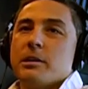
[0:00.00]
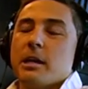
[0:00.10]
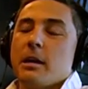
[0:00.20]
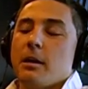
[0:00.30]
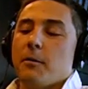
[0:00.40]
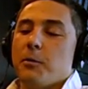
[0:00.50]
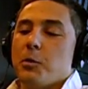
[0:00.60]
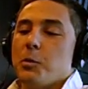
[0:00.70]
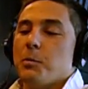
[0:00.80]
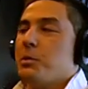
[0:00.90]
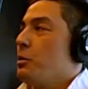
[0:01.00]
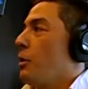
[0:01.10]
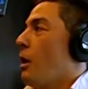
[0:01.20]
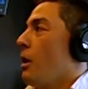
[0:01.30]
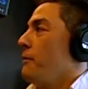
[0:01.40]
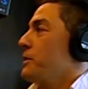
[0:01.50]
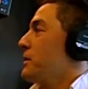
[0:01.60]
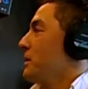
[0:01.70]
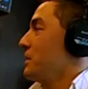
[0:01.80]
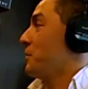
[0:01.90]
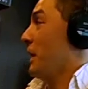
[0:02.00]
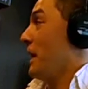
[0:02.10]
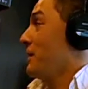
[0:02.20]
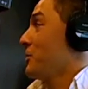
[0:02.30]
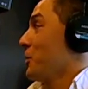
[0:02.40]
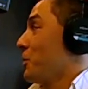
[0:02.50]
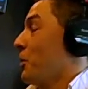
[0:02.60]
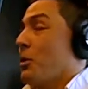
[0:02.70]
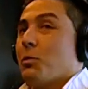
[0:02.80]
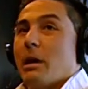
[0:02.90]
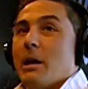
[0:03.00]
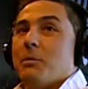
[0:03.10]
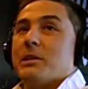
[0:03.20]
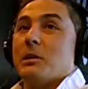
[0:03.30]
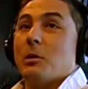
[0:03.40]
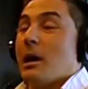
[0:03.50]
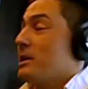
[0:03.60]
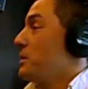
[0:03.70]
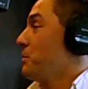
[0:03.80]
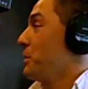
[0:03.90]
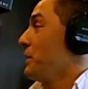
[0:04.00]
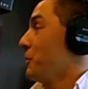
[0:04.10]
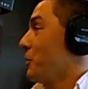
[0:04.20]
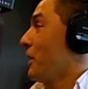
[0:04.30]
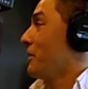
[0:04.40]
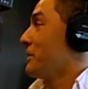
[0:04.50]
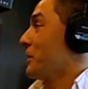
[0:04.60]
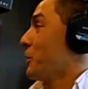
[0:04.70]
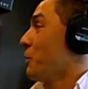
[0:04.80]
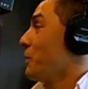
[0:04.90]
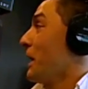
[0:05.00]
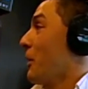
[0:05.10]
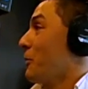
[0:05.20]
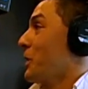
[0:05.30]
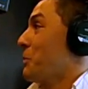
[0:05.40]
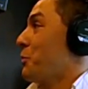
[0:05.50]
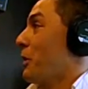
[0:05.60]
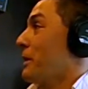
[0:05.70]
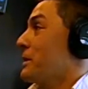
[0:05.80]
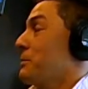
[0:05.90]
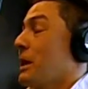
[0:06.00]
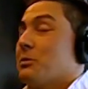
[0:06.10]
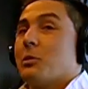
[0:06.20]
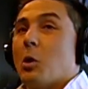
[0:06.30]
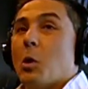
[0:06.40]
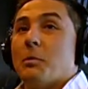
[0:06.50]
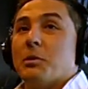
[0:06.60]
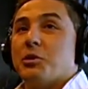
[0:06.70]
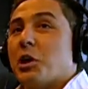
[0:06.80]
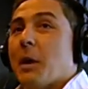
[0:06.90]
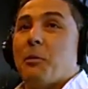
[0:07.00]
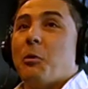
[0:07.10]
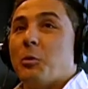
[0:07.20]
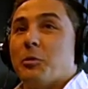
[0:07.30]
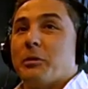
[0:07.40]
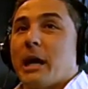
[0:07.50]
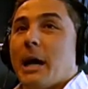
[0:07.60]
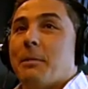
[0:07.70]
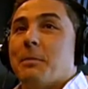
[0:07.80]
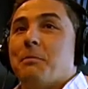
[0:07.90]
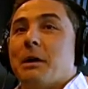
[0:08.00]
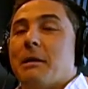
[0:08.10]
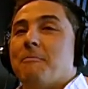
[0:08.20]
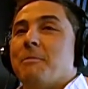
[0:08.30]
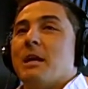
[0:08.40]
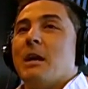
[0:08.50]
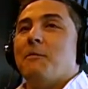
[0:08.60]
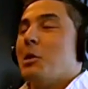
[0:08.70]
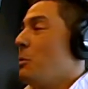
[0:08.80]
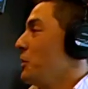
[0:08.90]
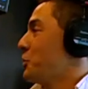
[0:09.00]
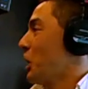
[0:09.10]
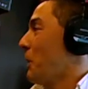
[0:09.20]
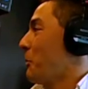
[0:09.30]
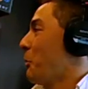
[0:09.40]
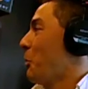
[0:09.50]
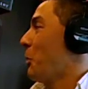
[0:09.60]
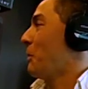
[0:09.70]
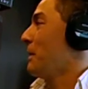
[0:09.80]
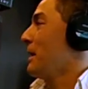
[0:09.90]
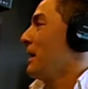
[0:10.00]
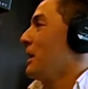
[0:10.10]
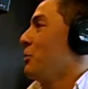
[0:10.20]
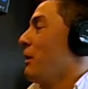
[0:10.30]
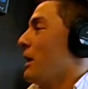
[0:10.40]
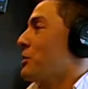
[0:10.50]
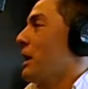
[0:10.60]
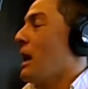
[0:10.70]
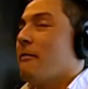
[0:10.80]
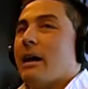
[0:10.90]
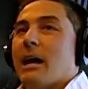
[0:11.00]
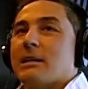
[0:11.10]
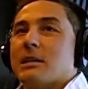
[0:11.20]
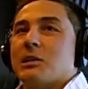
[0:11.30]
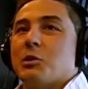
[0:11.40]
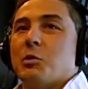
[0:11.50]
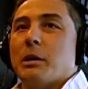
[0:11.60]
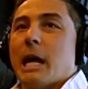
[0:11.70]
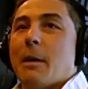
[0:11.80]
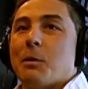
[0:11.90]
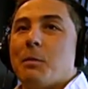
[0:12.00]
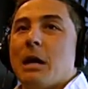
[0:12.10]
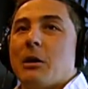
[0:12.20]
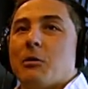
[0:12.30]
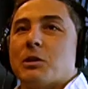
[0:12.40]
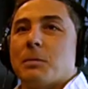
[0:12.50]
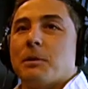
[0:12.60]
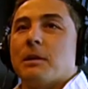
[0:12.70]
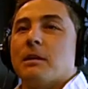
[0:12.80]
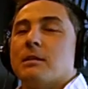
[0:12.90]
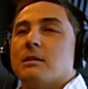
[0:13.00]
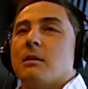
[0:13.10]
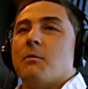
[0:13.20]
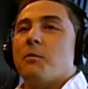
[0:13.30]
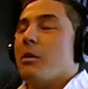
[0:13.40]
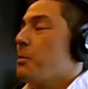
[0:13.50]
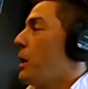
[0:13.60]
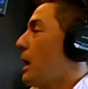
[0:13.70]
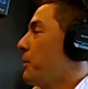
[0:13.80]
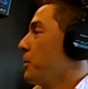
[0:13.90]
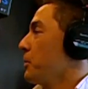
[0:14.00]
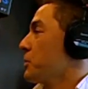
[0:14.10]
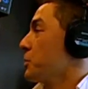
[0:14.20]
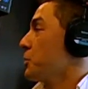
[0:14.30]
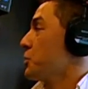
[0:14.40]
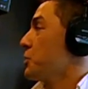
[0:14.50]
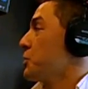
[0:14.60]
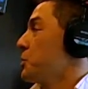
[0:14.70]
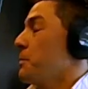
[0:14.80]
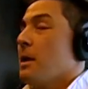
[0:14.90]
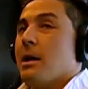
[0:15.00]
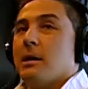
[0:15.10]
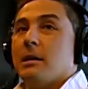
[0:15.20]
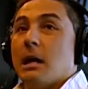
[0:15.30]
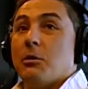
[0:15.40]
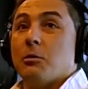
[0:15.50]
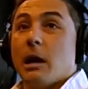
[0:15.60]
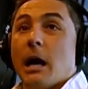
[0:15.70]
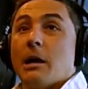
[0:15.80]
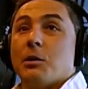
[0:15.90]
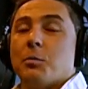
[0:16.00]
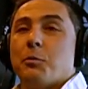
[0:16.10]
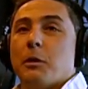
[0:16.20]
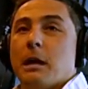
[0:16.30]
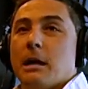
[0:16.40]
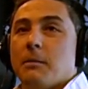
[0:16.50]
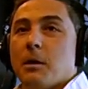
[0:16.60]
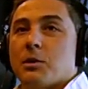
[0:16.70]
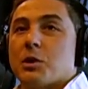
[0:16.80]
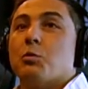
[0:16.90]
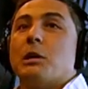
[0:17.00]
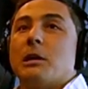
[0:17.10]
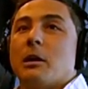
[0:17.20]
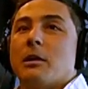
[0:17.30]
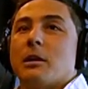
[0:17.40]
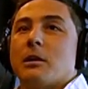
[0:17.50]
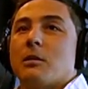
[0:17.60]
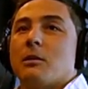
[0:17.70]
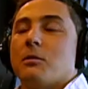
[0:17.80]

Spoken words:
is that if obviously these fans are great. We sell lots of them, believe it or not. It's like an over-the-counter type product. Some guys will go home and chop a hole in their cabinet. But if you don't want to chop a hole and you actually have access to a cabinet maker or something like this, a very popular solution is to get your guy to put a screen on. They call